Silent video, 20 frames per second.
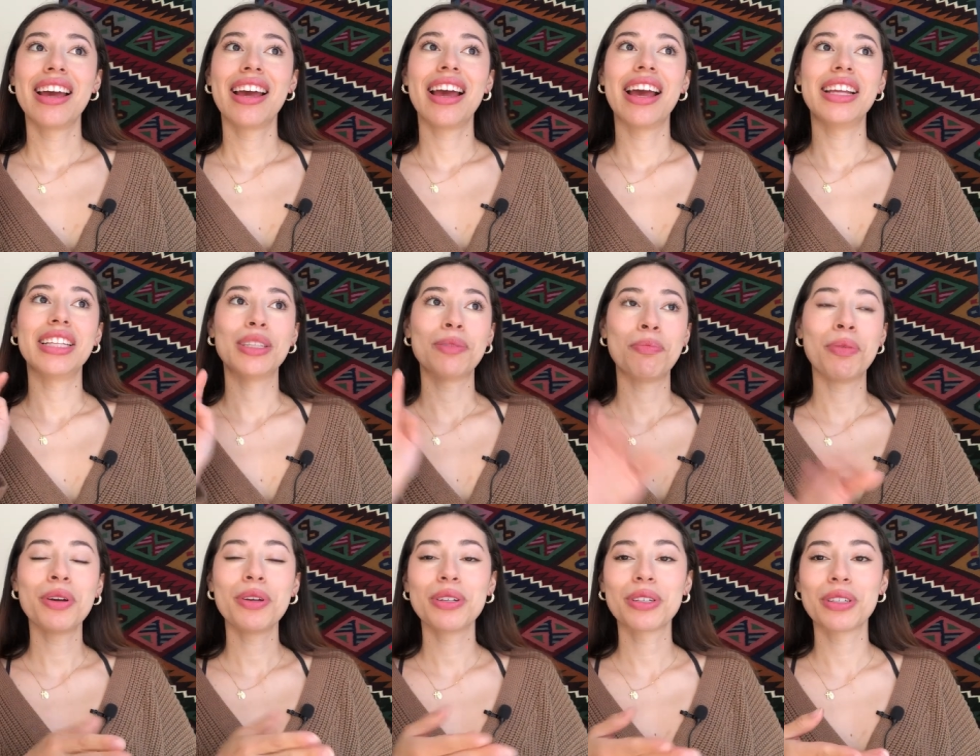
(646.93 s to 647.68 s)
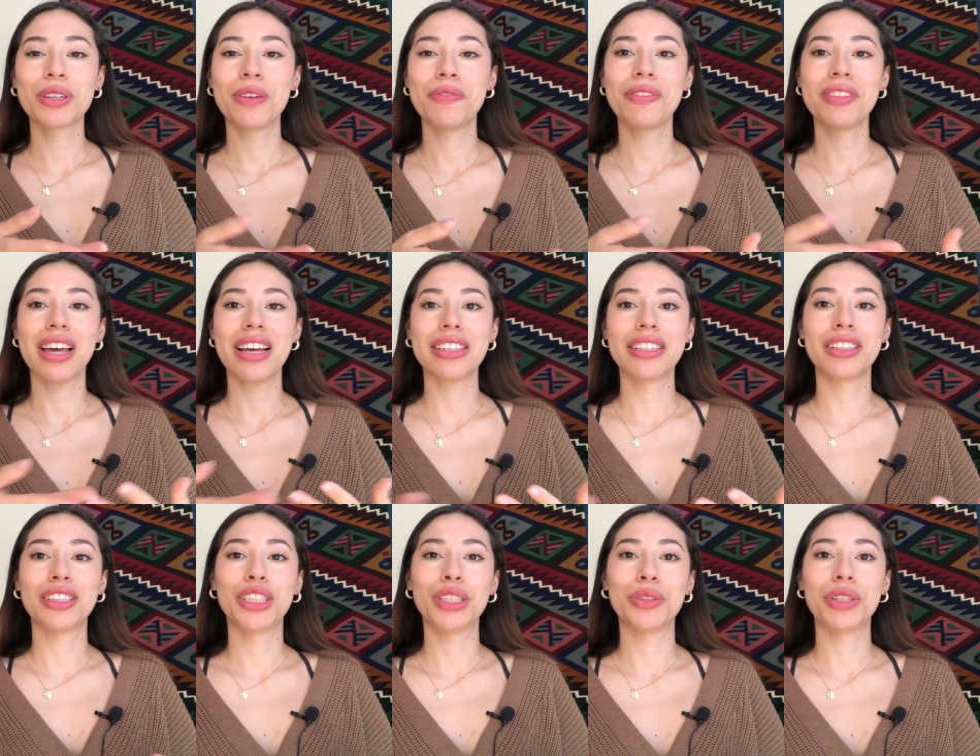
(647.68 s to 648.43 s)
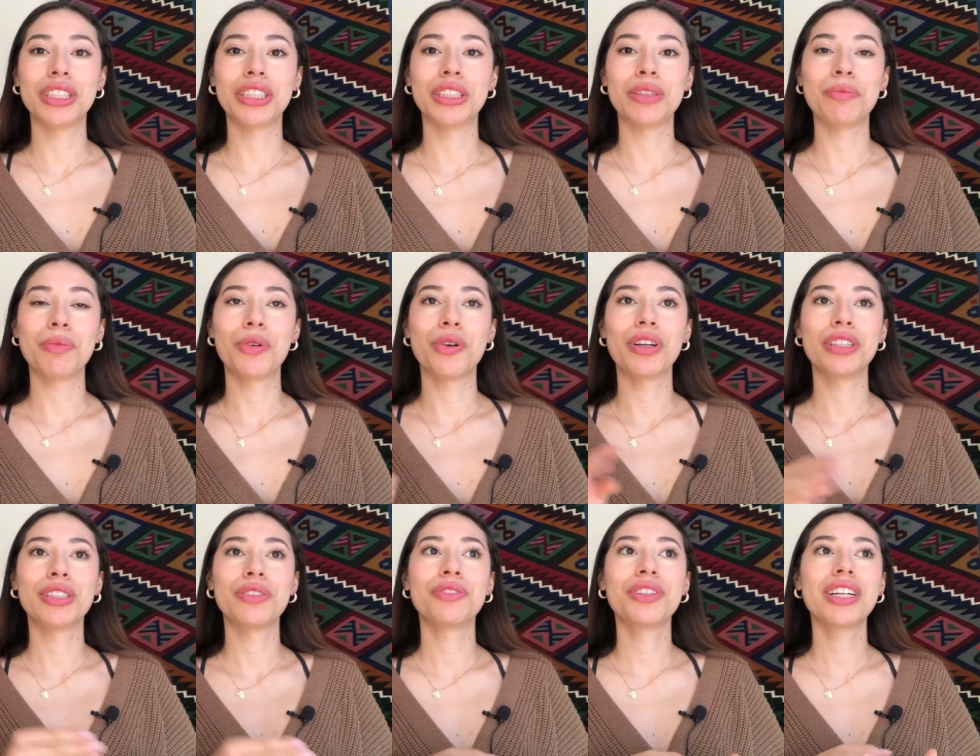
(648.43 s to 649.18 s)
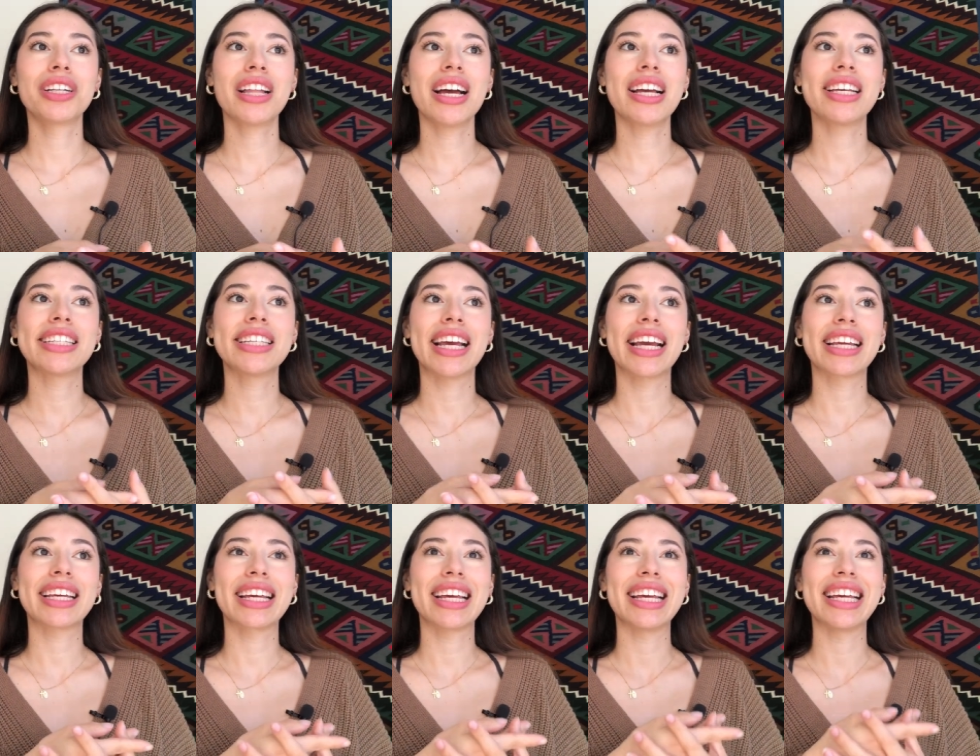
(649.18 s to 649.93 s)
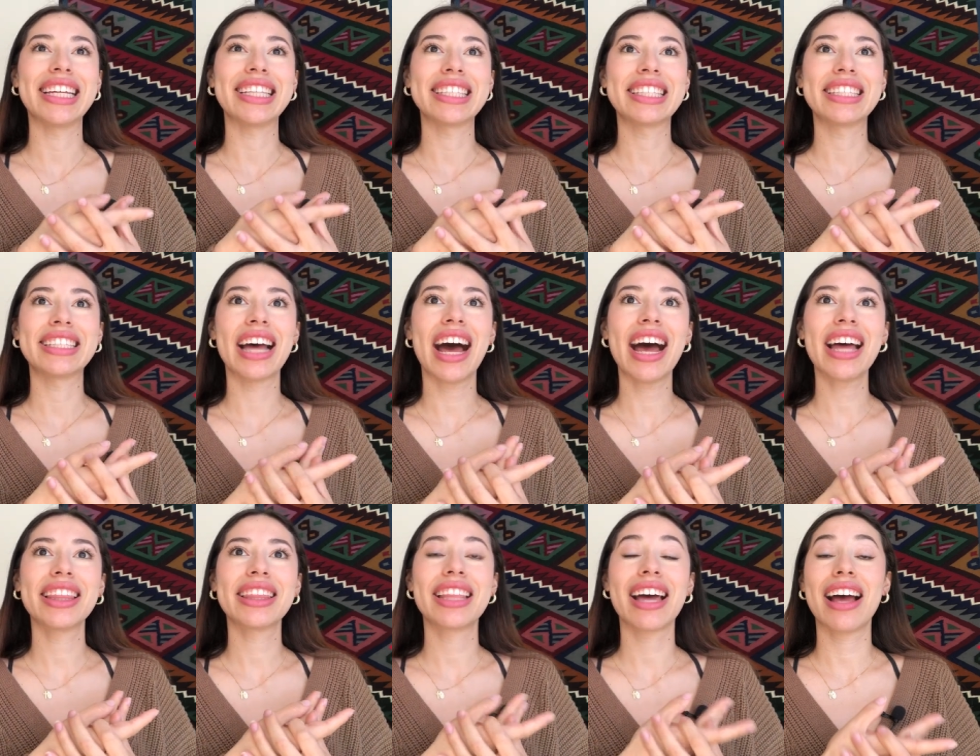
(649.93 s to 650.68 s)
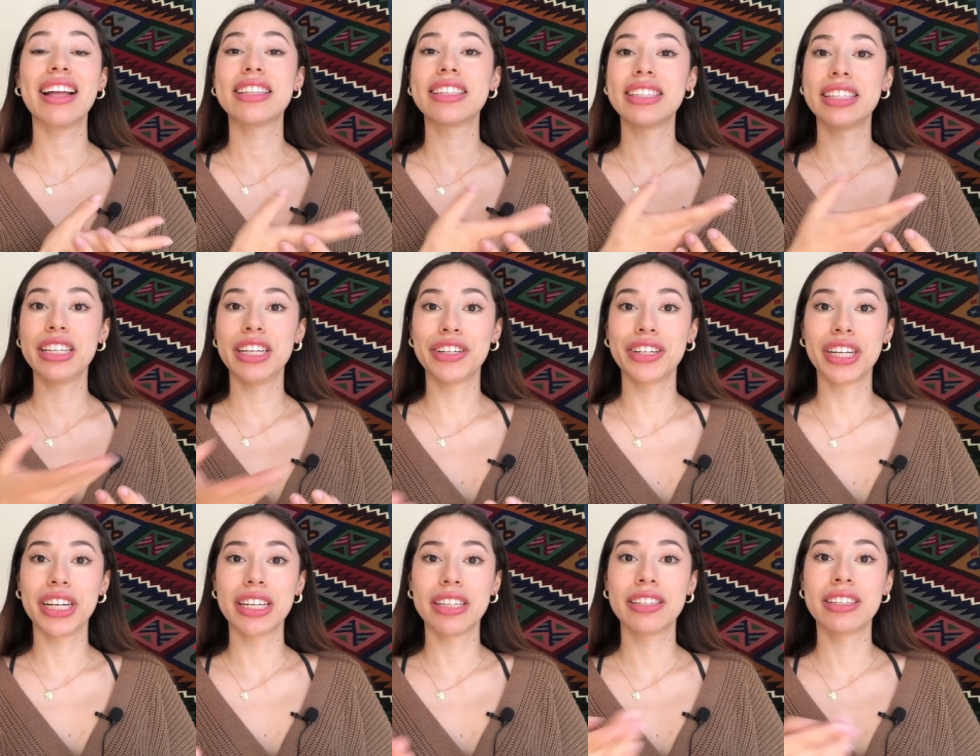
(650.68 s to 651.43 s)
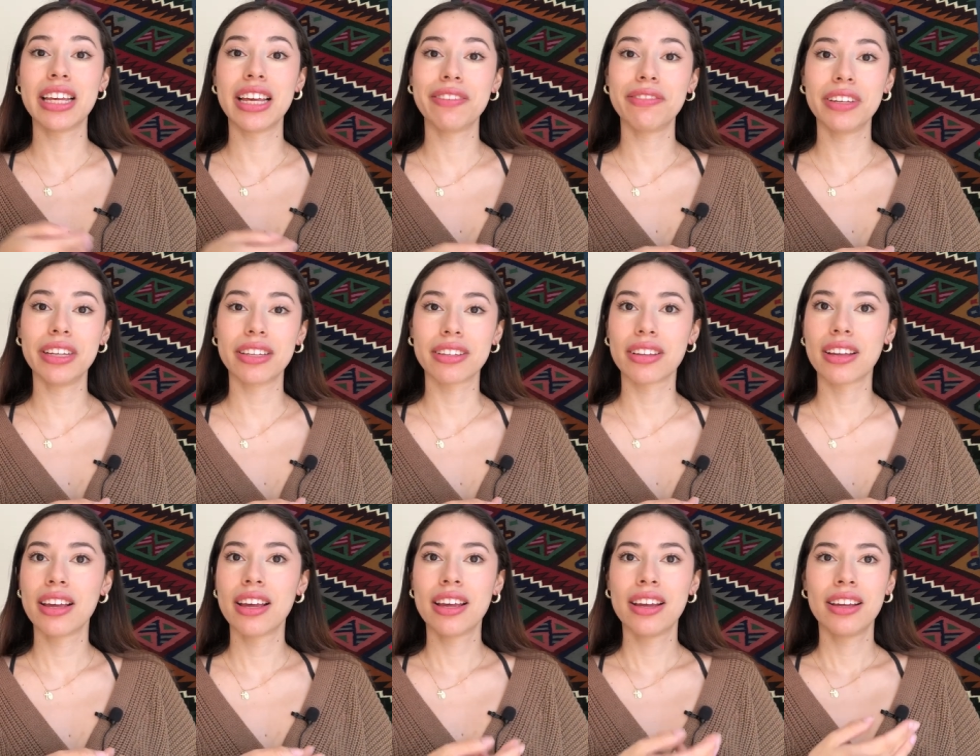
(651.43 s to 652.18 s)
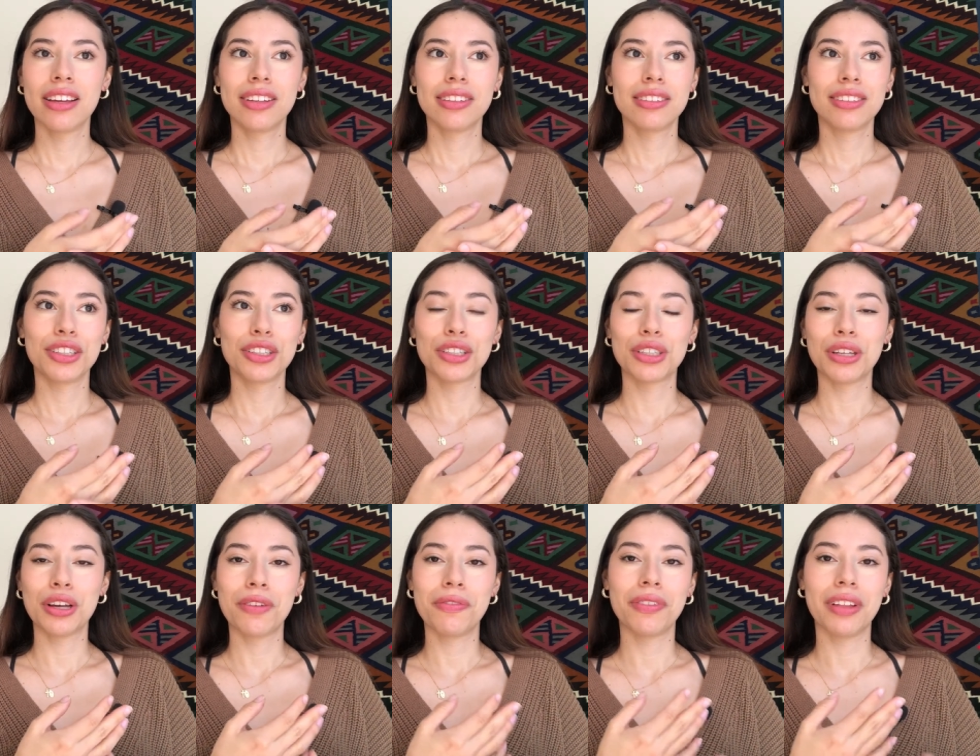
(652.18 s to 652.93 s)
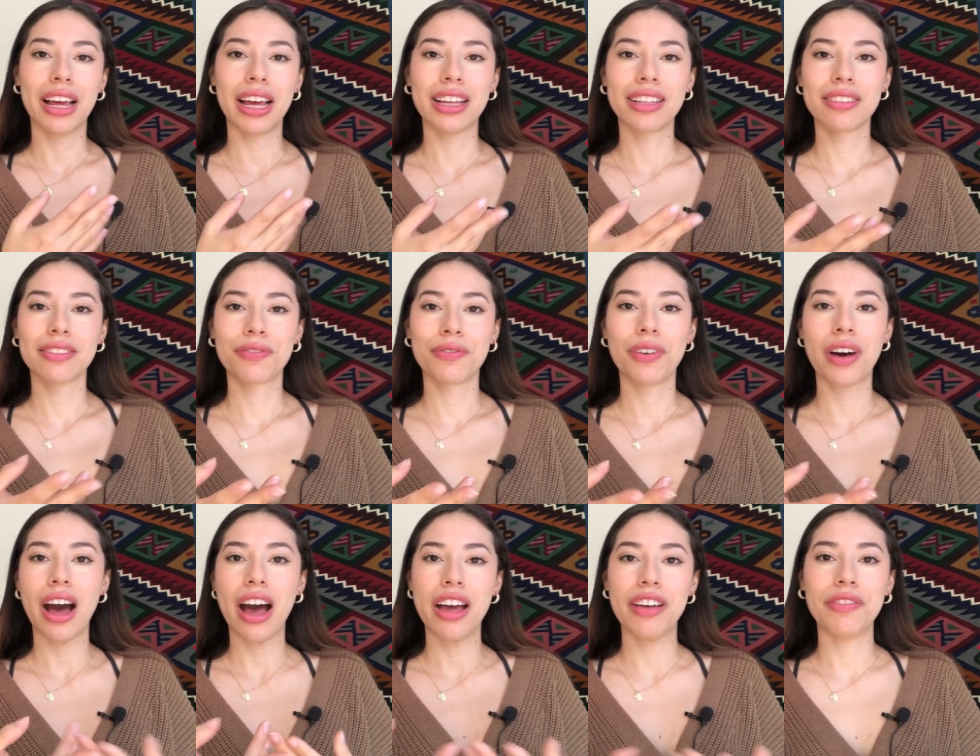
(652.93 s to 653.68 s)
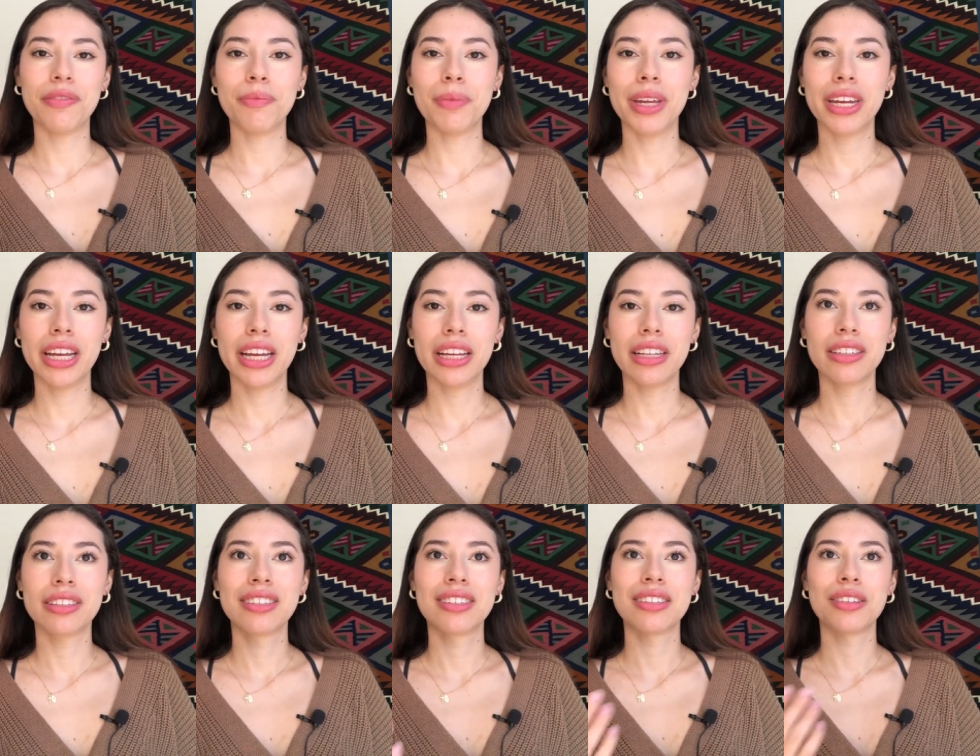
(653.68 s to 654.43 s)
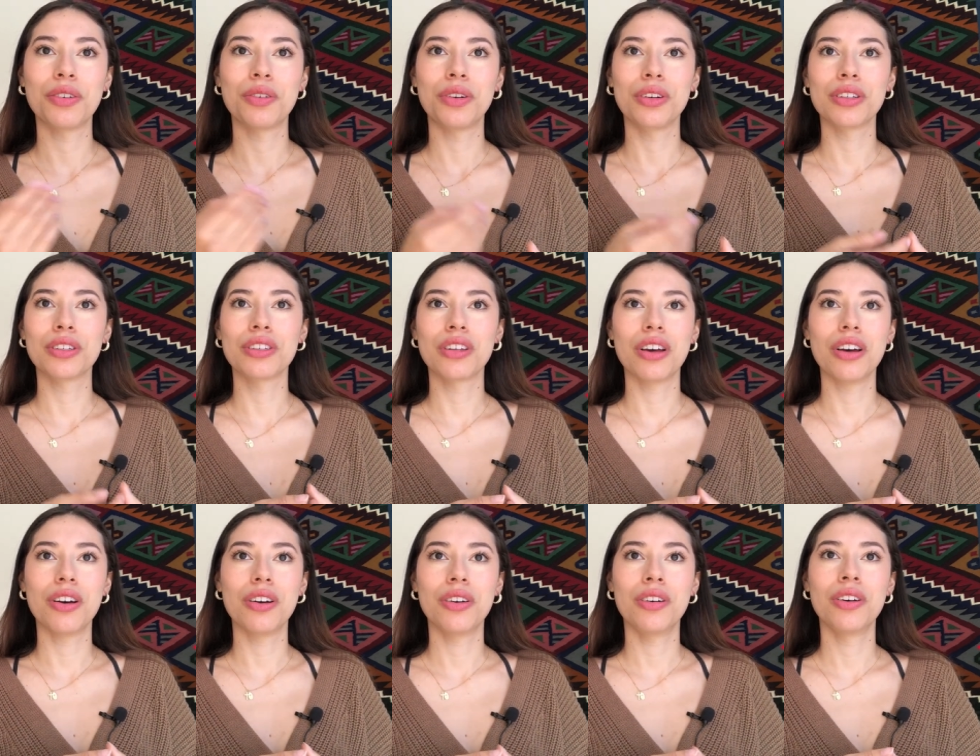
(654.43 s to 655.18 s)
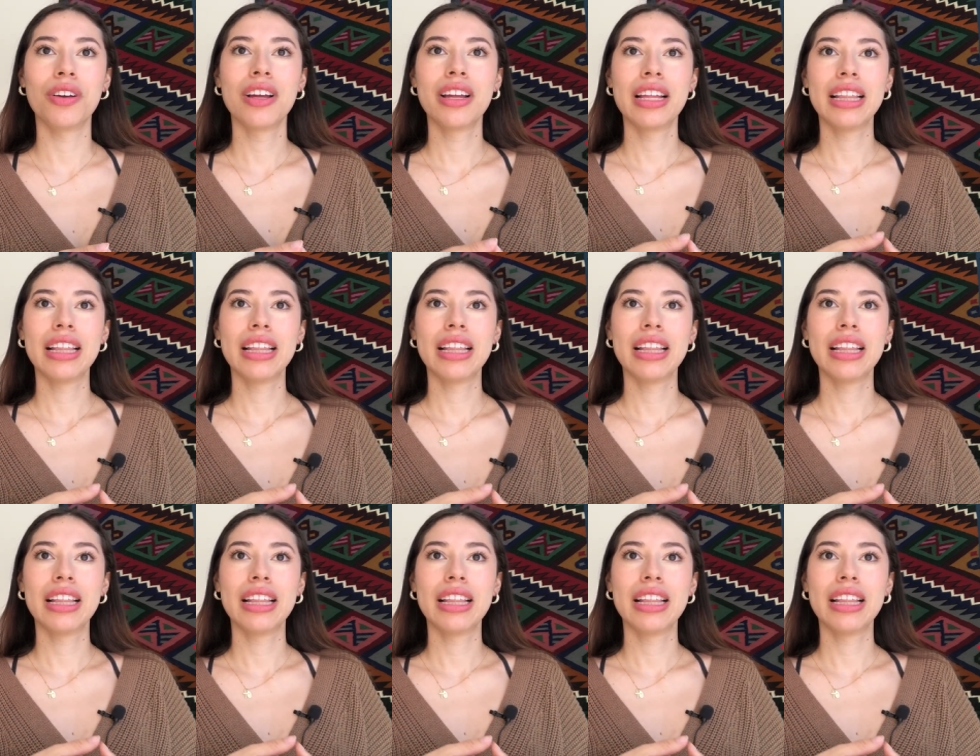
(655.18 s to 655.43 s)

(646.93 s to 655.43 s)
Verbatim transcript: and to put yourself in that situation more. It's realize like it's not that serious, saving yourself like five minutes or so.